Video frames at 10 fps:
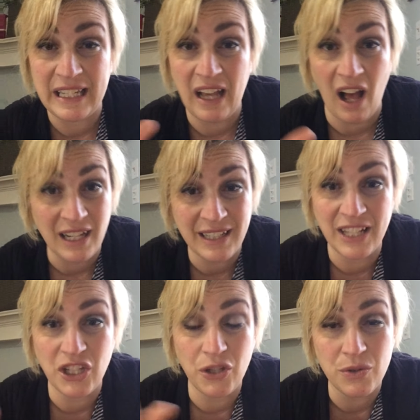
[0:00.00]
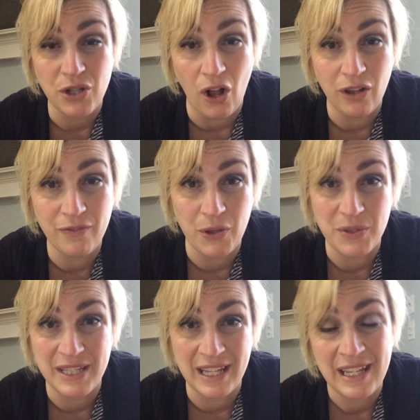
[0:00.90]
God can use all of
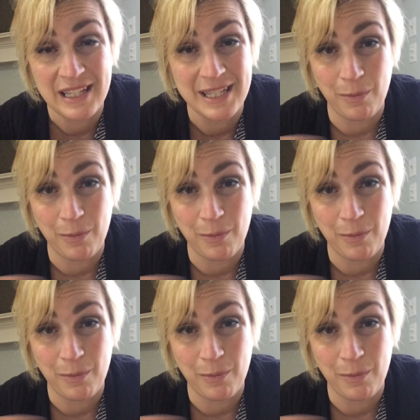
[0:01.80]
those things